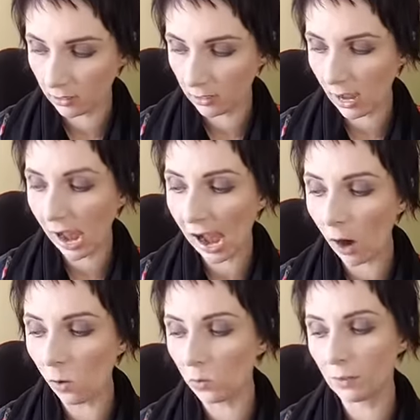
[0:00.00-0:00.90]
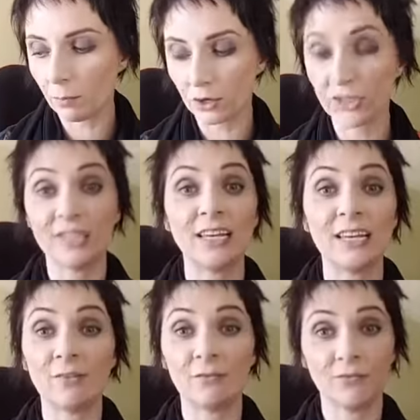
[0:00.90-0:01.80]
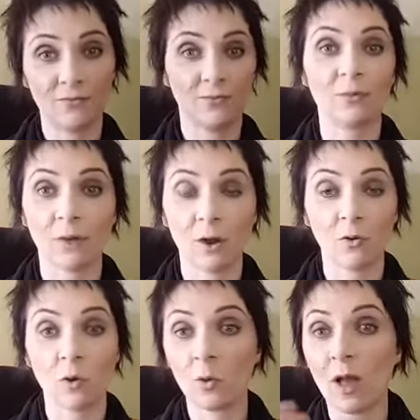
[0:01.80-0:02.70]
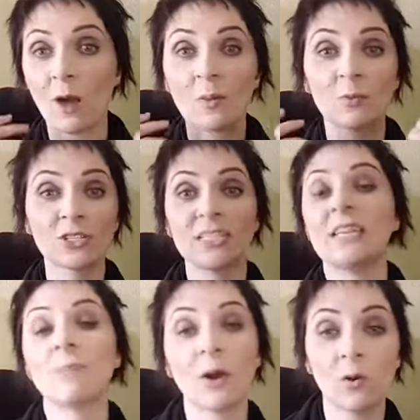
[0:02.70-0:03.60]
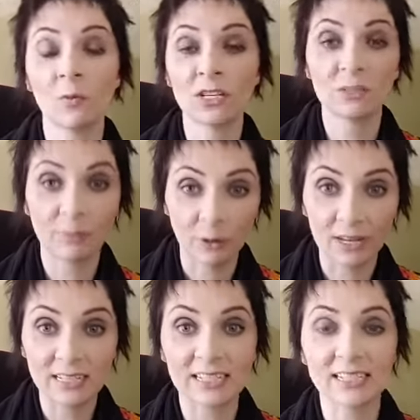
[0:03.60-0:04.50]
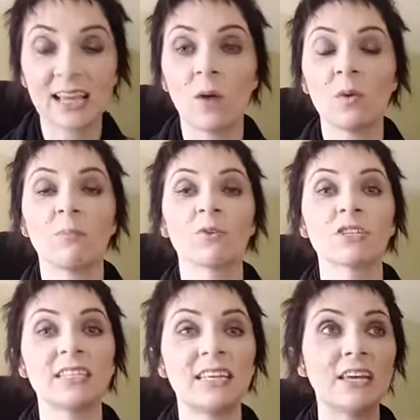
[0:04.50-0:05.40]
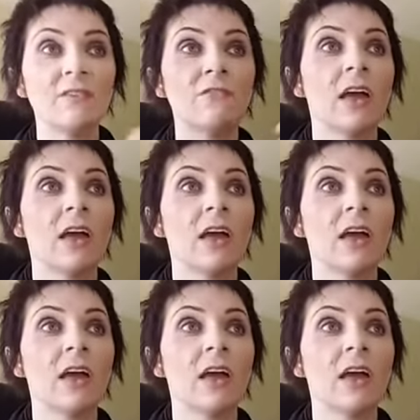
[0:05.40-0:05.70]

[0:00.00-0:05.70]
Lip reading: how we perceive the paranormal, how we perceive paranormal experiences, how we perceive